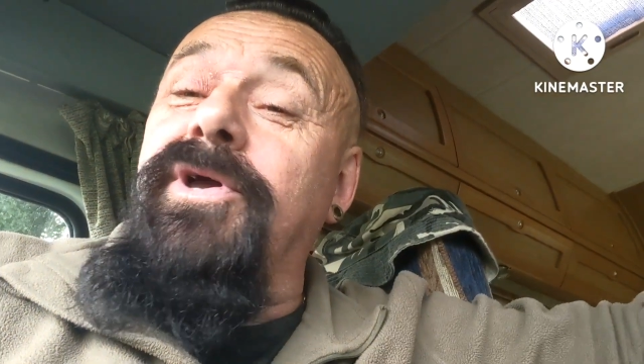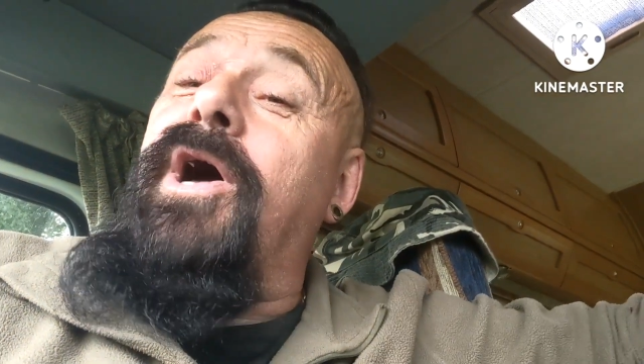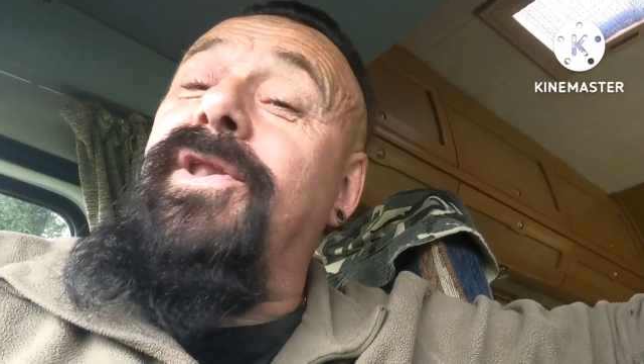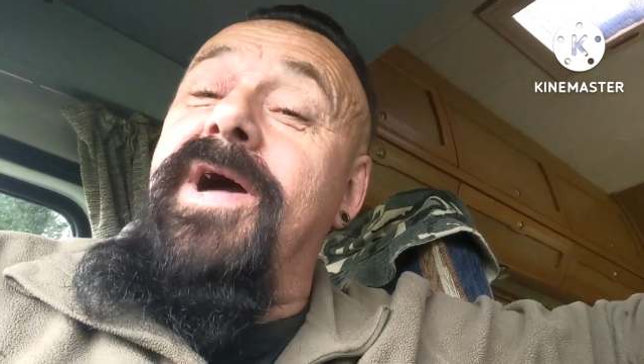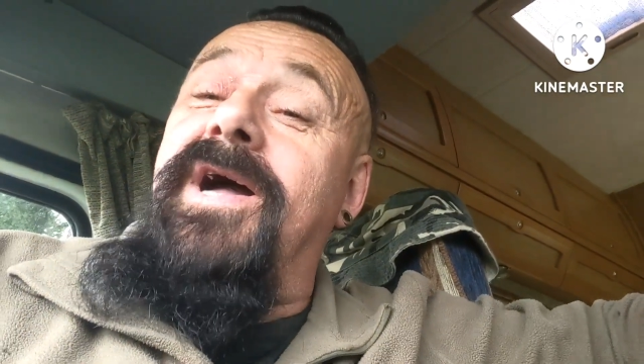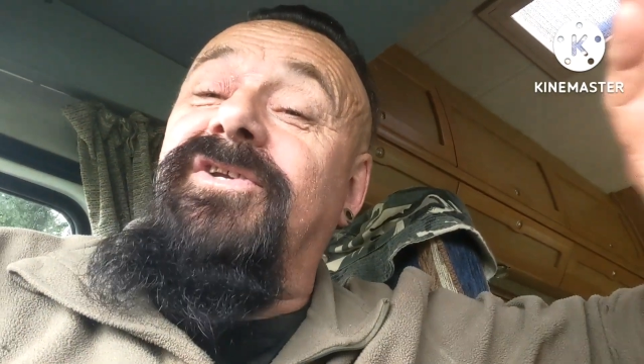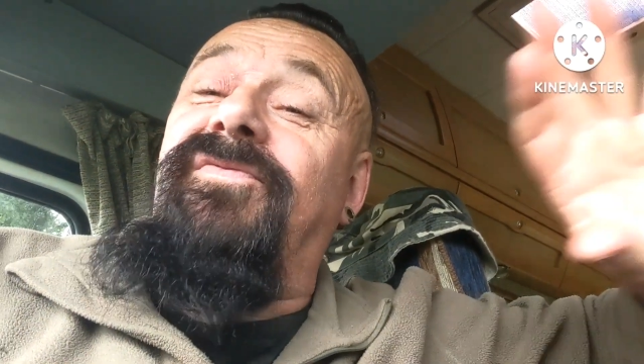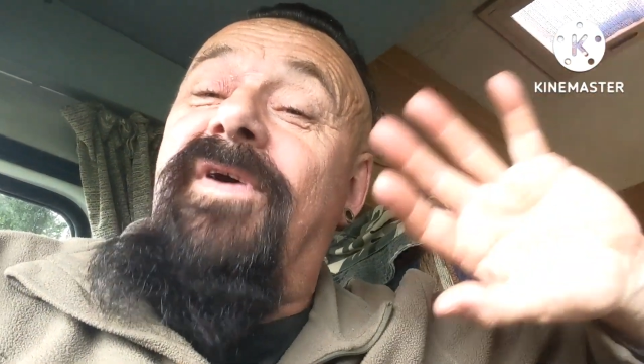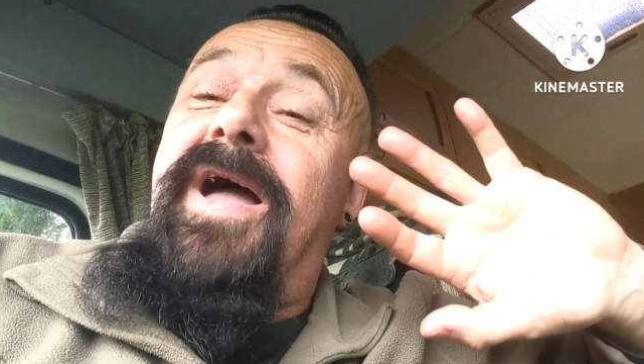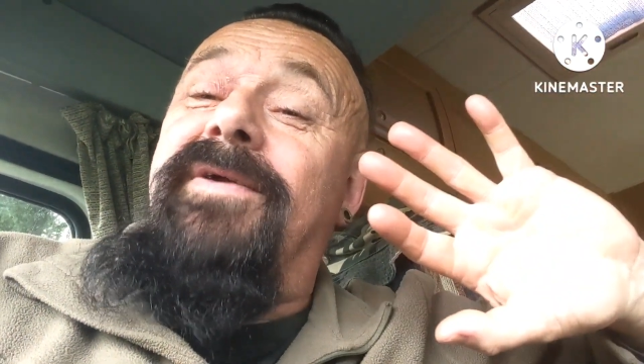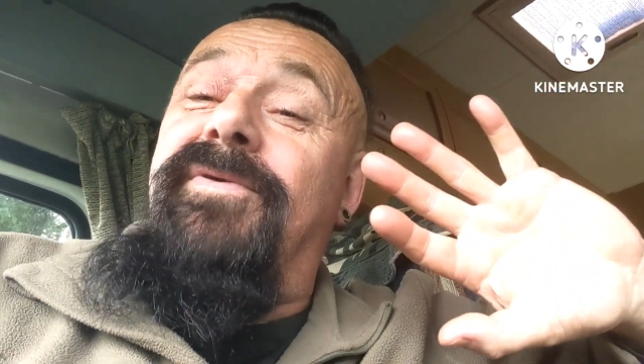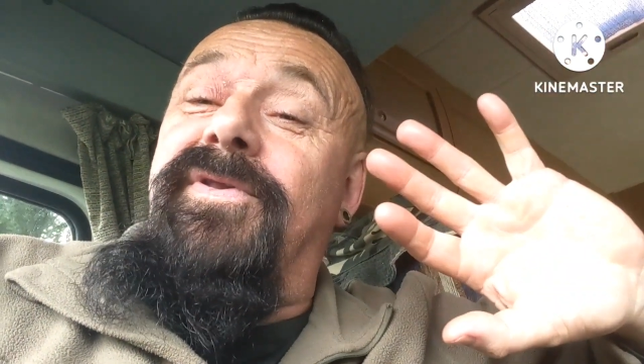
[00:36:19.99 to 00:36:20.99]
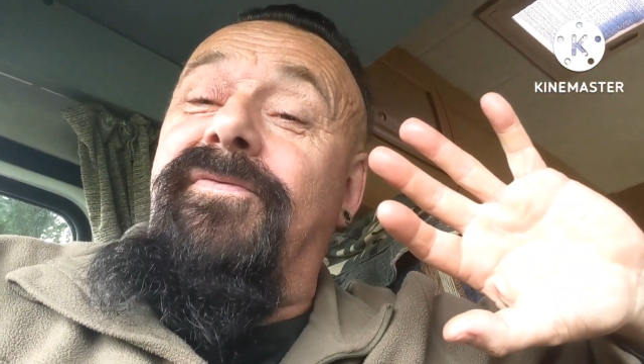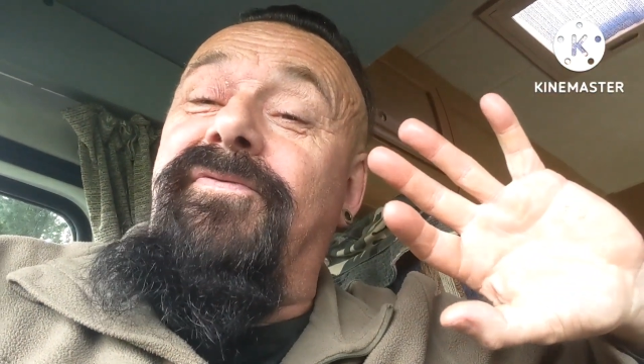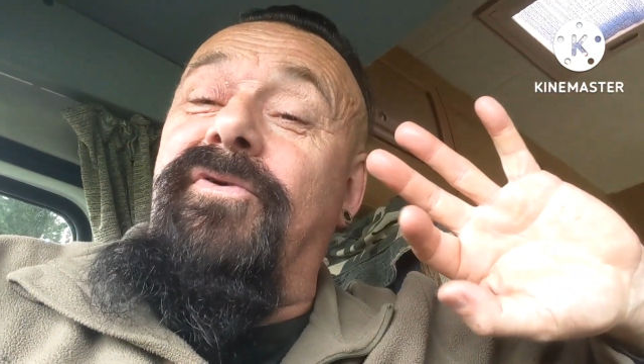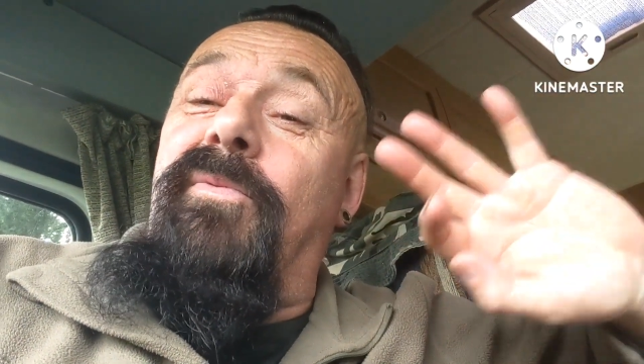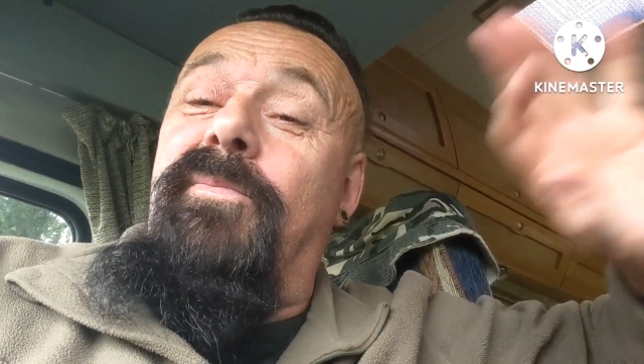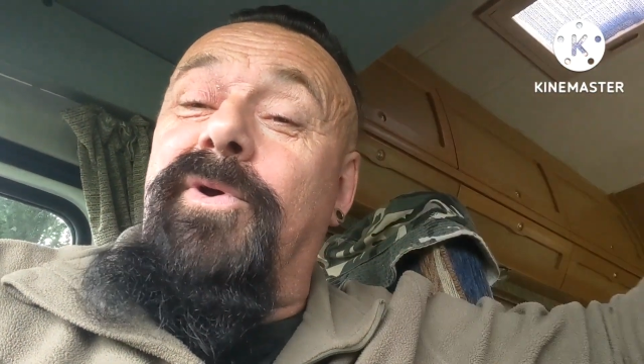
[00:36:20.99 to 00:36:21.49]
We got a nice fire at the
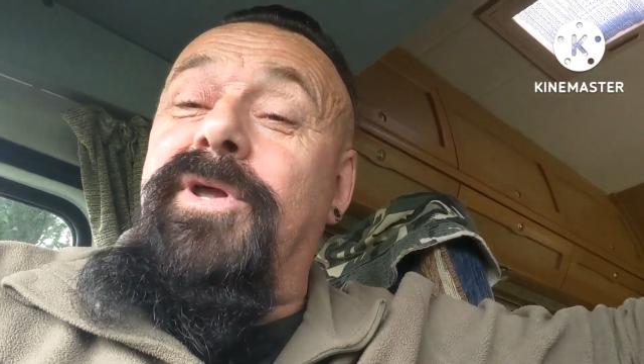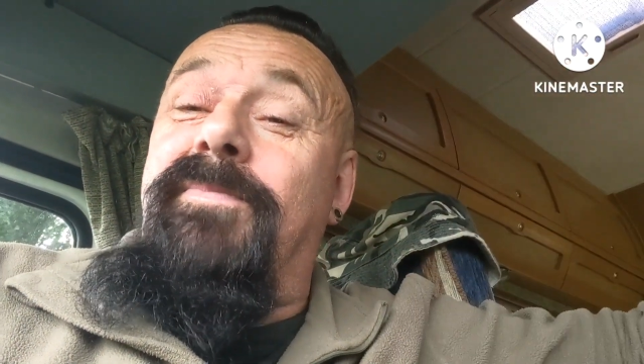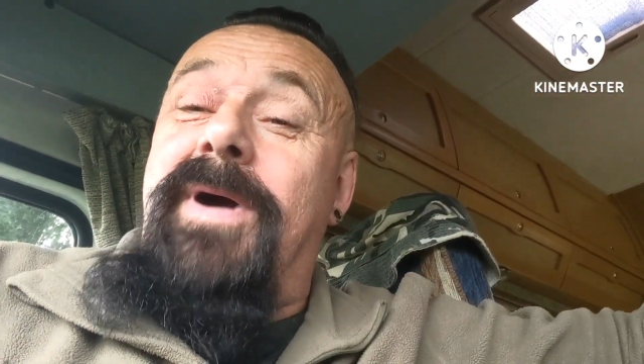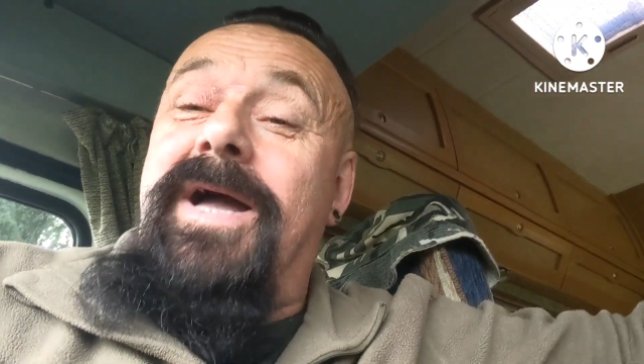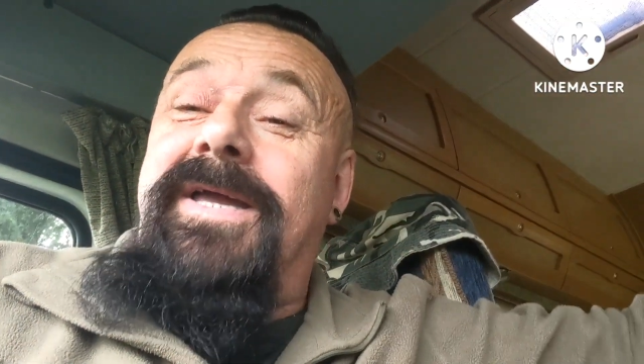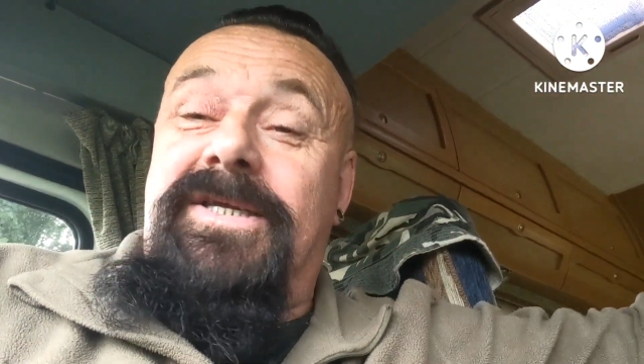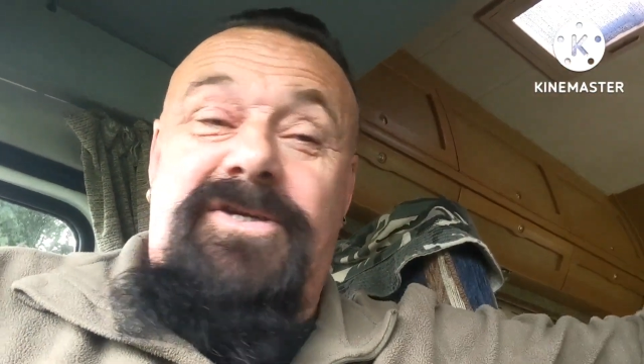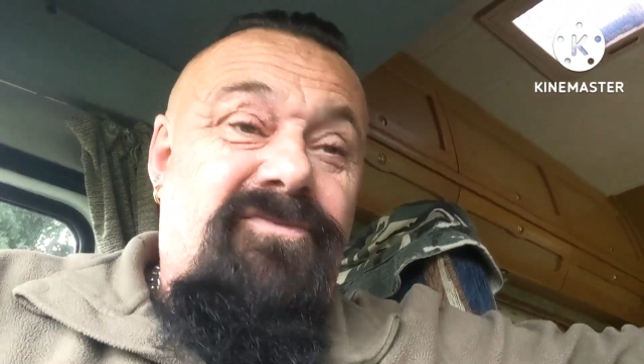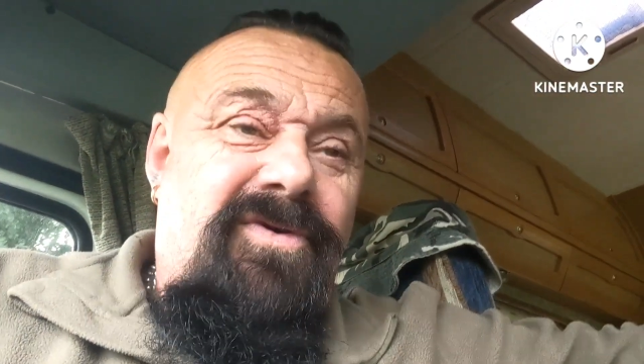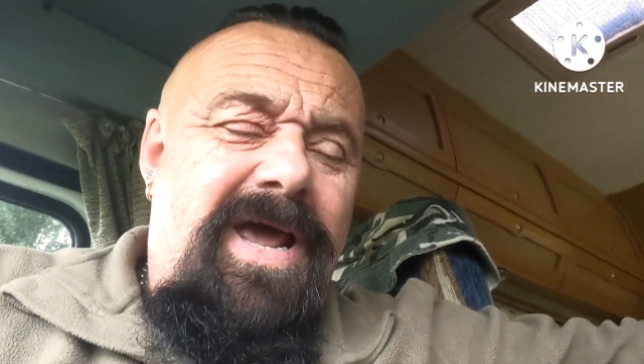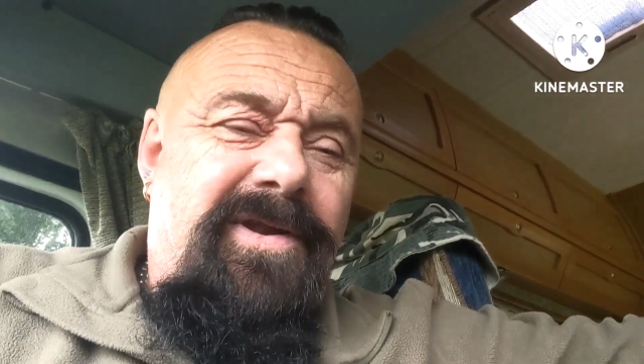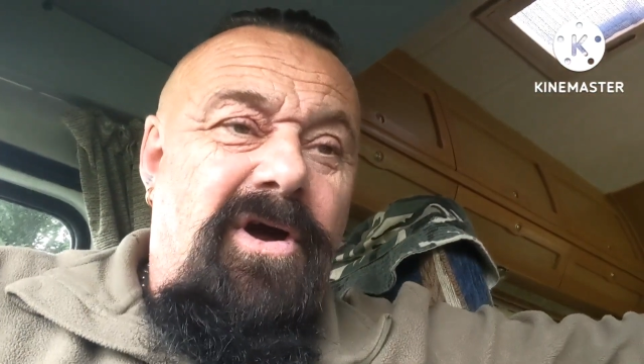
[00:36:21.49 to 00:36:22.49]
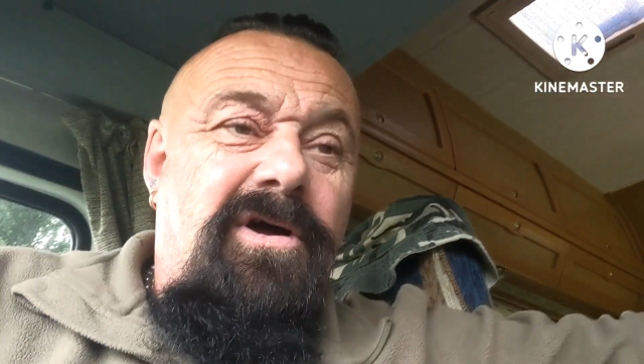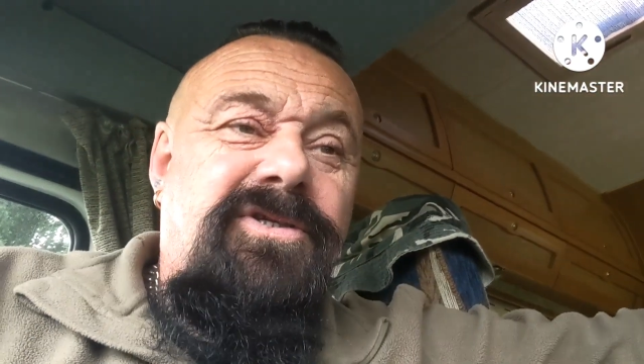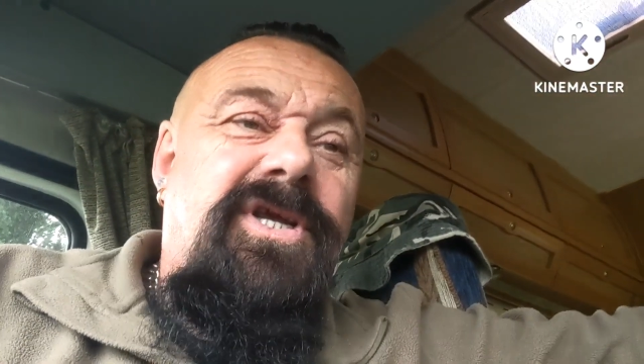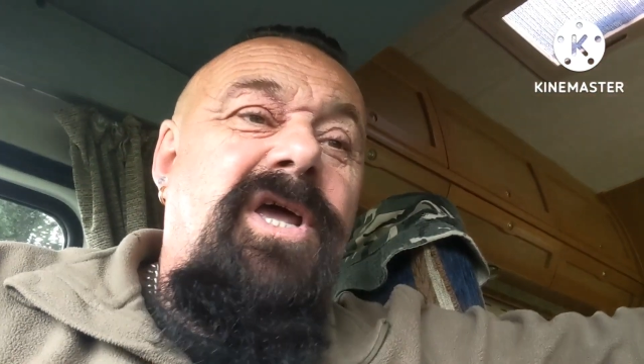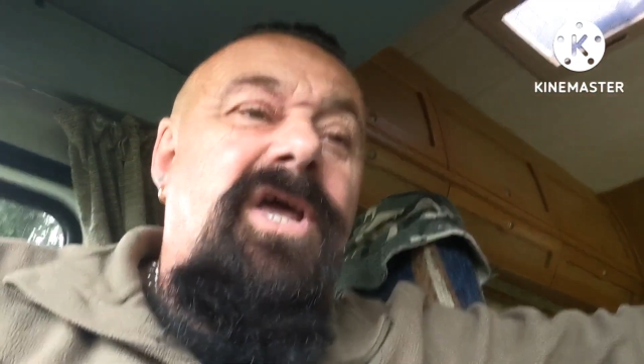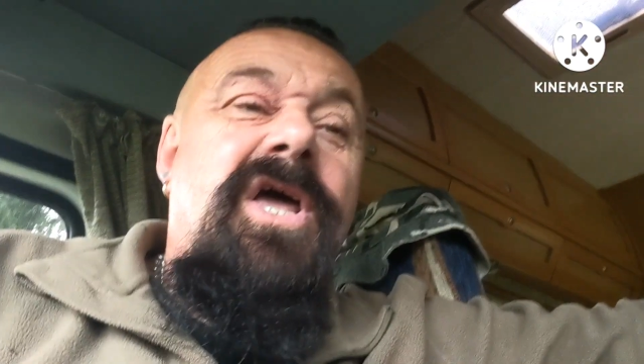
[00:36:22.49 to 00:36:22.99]
front, but your back isn't red hot.